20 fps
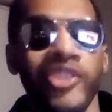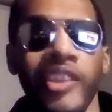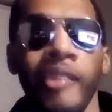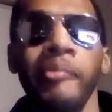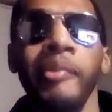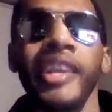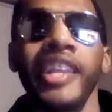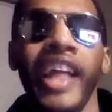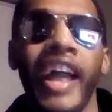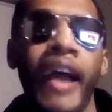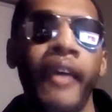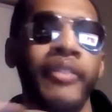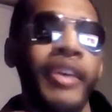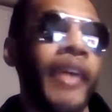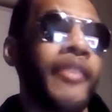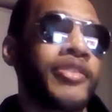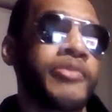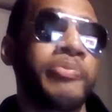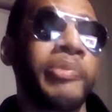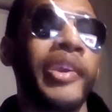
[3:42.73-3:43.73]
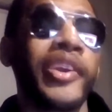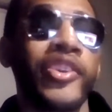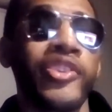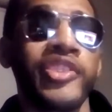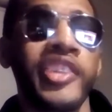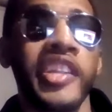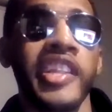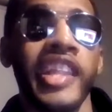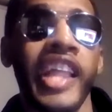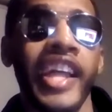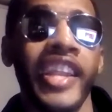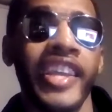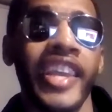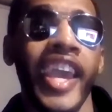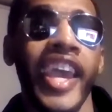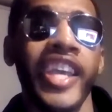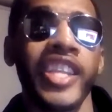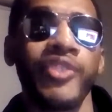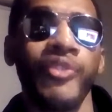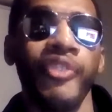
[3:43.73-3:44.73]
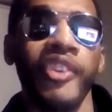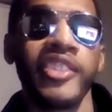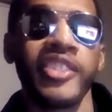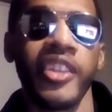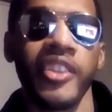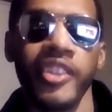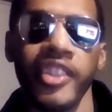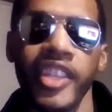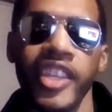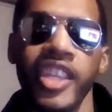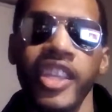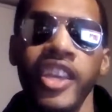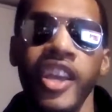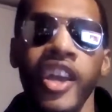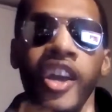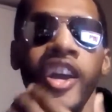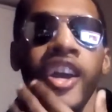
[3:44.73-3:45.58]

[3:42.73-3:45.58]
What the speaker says: See me, I was bigger than a lot of guys physically.